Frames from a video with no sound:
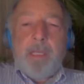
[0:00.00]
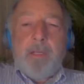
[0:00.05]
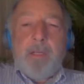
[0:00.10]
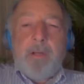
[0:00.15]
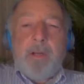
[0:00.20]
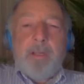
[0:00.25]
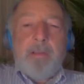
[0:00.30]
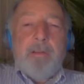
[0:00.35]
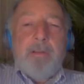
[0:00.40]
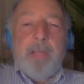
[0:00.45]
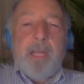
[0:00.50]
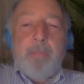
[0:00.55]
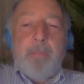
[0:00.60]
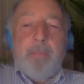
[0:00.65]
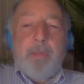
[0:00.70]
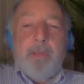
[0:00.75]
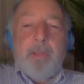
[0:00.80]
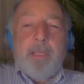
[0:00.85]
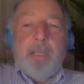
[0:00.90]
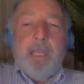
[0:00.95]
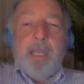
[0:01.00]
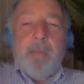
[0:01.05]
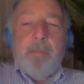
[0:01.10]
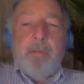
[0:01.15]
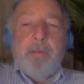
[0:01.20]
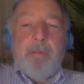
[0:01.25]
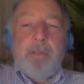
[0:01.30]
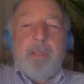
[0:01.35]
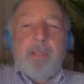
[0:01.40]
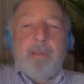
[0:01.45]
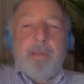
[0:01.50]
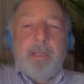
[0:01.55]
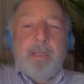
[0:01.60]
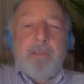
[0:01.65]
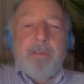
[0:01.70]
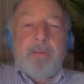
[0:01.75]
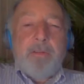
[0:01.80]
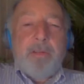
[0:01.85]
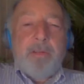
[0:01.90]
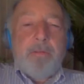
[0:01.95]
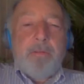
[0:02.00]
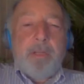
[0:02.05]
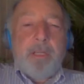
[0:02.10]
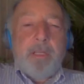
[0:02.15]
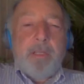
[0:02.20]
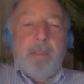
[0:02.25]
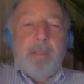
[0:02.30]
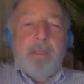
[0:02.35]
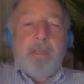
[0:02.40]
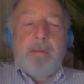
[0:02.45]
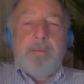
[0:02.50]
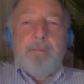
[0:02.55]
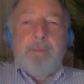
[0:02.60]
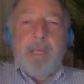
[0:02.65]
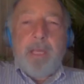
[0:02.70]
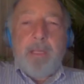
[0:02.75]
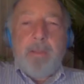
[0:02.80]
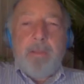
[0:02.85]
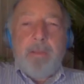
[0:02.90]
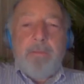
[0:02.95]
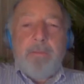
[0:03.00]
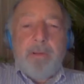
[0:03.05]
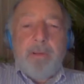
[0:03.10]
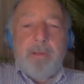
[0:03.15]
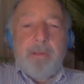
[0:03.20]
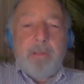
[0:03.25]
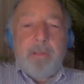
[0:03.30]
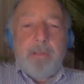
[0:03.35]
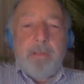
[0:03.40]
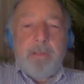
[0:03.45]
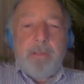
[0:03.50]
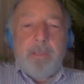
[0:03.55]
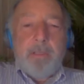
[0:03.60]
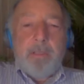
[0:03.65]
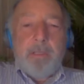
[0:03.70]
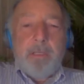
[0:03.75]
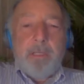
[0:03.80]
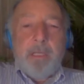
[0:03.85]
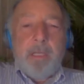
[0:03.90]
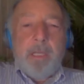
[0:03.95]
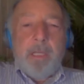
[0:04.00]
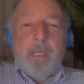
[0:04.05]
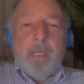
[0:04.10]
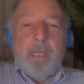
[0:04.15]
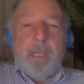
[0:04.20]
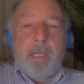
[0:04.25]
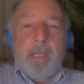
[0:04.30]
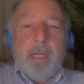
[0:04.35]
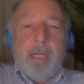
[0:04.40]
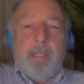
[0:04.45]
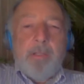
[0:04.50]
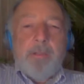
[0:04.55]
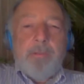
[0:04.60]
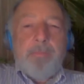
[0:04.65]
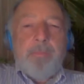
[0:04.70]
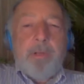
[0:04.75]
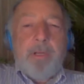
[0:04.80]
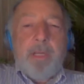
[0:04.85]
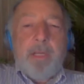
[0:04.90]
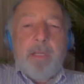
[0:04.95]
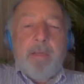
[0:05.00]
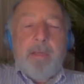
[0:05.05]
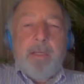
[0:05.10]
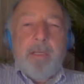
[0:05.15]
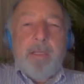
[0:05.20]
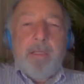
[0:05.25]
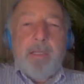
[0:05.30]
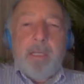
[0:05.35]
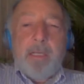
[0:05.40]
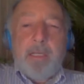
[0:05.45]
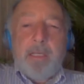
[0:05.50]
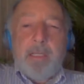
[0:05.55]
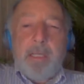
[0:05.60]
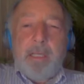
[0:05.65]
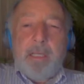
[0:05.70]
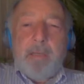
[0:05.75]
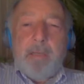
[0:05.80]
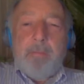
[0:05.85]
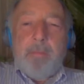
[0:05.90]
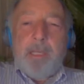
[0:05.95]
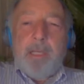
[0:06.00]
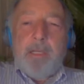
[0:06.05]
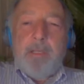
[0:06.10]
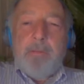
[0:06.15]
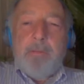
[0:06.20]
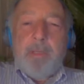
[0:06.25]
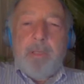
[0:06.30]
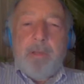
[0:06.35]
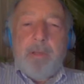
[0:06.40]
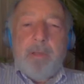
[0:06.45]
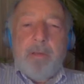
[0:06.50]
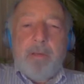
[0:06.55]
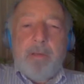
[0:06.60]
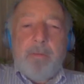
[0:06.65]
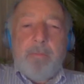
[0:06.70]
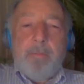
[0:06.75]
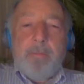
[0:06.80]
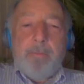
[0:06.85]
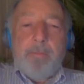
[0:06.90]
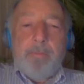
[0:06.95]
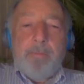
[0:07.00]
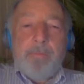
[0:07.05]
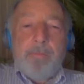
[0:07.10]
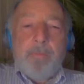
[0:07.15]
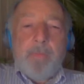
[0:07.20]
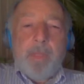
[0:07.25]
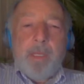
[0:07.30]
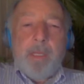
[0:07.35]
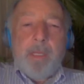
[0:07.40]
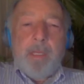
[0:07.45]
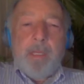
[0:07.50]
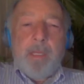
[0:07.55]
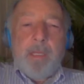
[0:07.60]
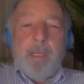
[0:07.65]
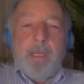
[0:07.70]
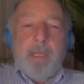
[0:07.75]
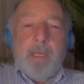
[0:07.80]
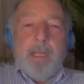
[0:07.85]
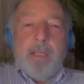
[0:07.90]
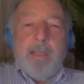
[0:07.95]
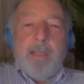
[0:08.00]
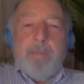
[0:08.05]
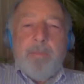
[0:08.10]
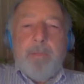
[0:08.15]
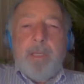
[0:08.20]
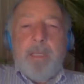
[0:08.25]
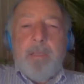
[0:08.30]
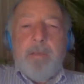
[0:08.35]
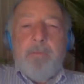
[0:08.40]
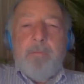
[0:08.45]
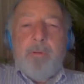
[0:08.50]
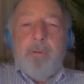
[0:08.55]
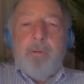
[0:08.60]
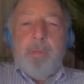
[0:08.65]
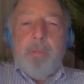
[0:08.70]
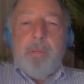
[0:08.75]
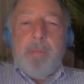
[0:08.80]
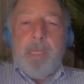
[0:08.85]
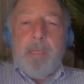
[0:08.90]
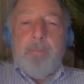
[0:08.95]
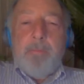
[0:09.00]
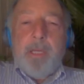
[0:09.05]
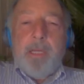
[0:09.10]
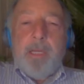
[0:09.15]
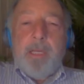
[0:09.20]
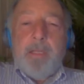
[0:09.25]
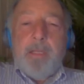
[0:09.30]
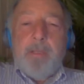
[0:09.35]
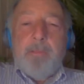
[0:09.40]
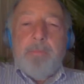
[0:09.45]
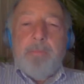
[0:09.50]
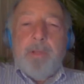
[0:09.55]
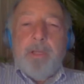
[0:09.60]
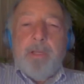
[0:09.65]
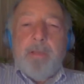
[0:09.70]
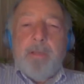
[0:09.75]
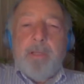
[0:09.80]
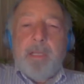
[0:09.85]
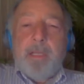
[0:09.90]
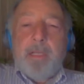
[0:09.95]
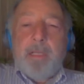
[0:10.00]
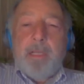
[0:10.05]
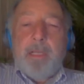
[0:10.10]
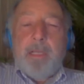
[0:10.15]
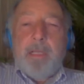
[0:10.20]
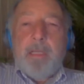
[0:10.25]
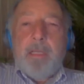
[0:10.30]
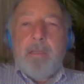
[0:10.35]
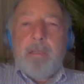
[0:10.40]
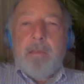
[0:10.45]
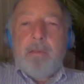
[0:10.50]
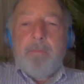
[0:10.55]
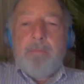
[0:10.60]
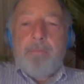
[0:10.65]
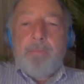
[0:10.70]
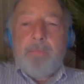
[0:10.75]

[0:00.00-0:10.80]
It also happens to capture the essential strength and value of our solution, an enterprise data lake management system. I'll explain what we mean by enterprise data lake,